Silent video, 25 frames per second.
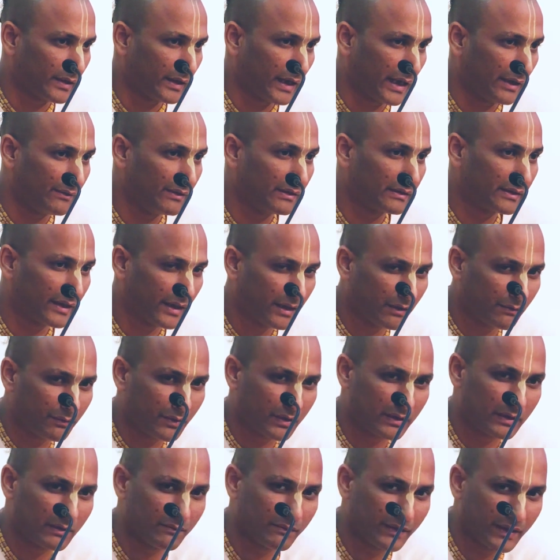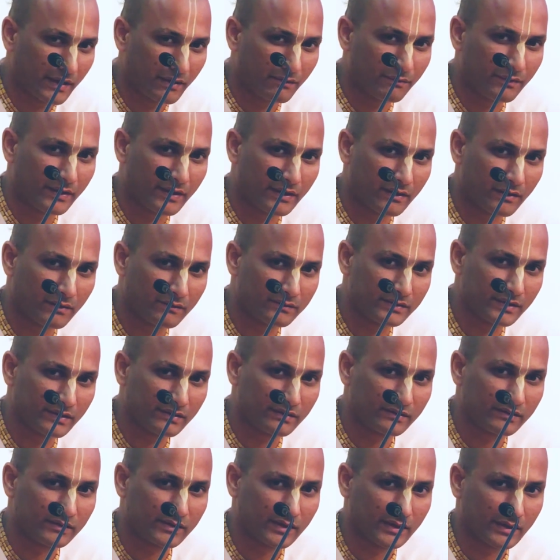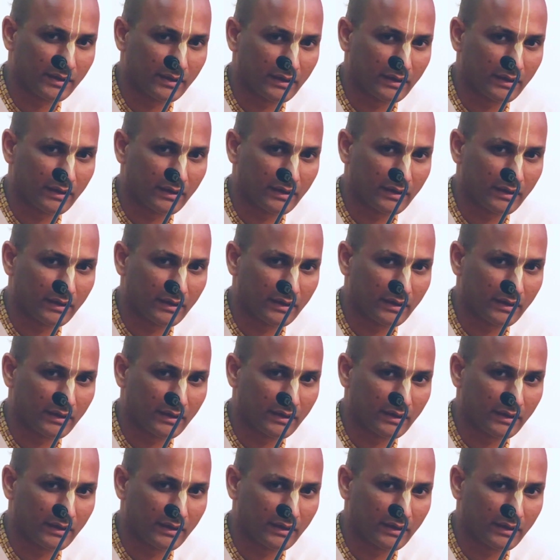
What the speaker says: I will think for the welfare of this